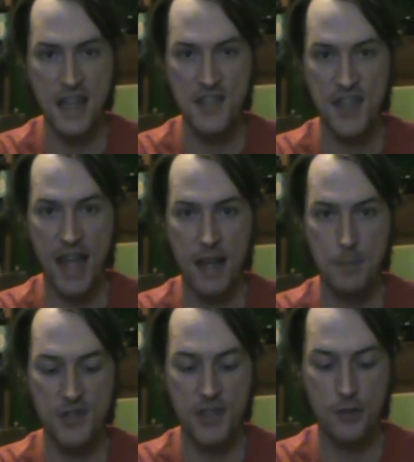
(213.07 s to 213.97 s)
I said, I'm
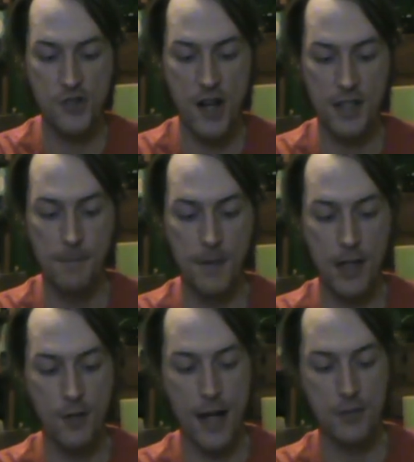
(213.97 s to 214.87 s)
still trying to
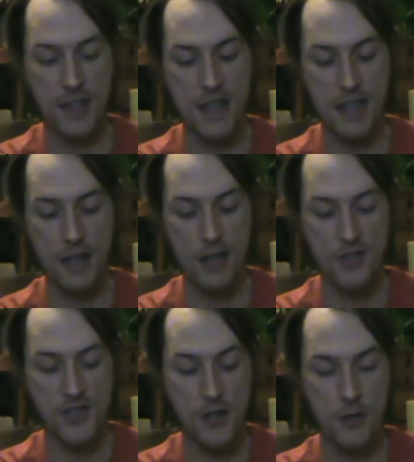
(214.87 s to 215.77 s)
figure out the
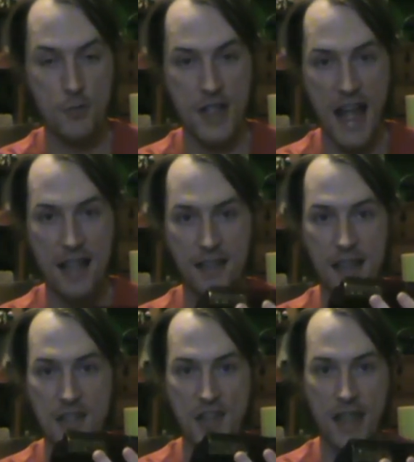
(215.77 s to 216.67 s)
certain
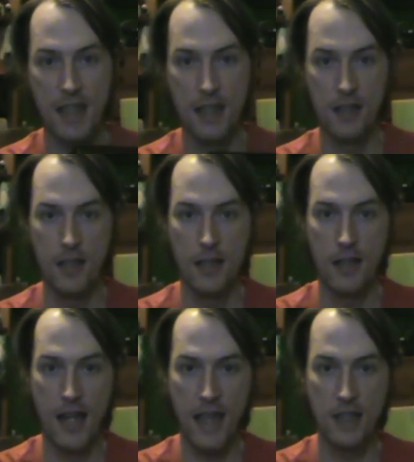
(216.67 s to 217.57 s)
realities I can
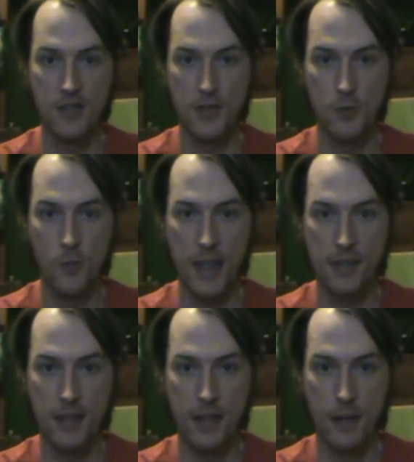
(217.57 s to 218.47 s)
do
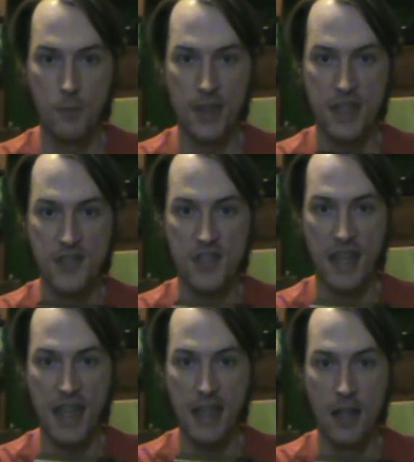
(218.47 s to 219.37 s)
with this
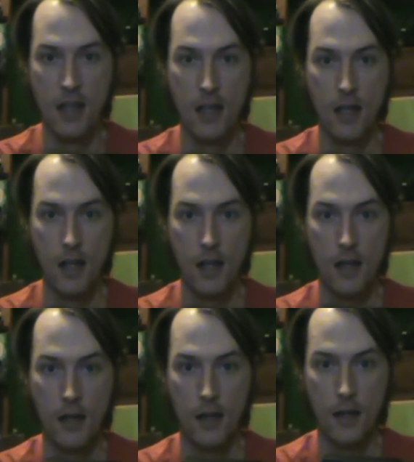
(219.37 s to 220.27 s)
thing.
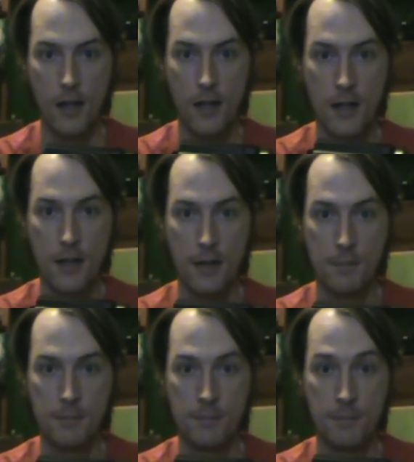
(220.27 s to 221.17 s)

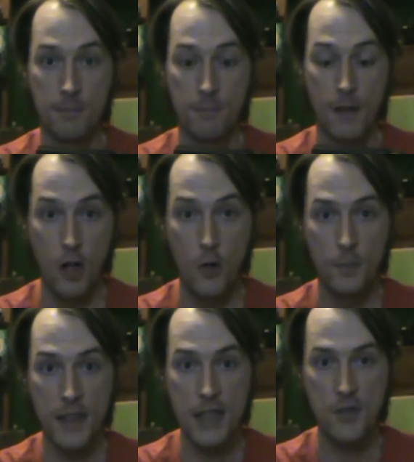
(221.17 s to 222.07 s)

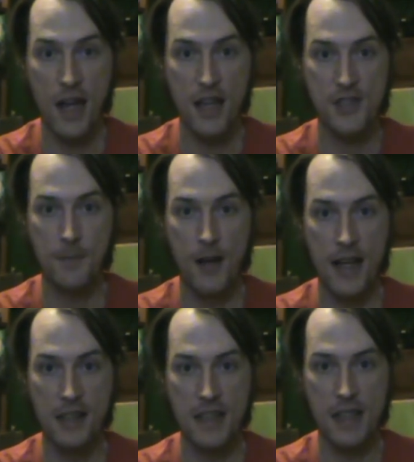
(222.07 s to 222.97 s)
Hopefully, you guys
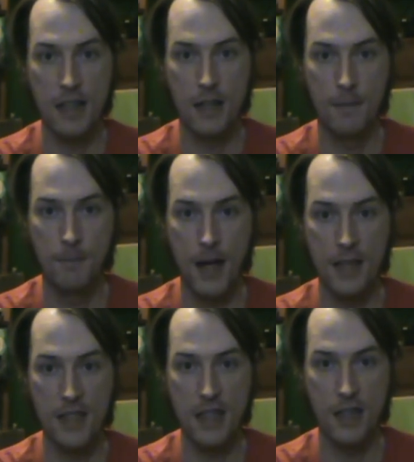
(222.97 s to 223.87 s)
find
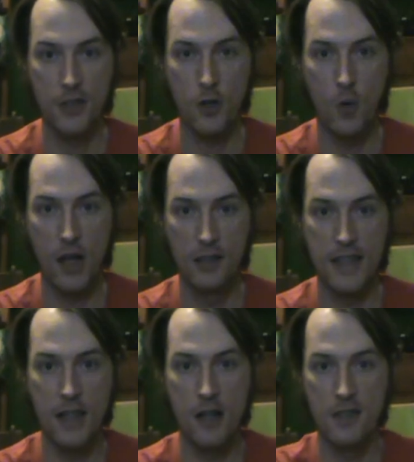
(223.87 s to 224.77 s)
the
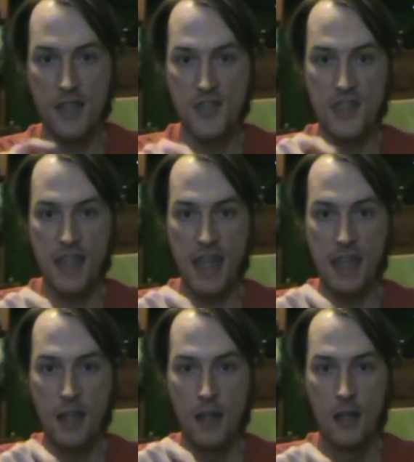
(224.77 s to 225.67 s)
quality on this thing.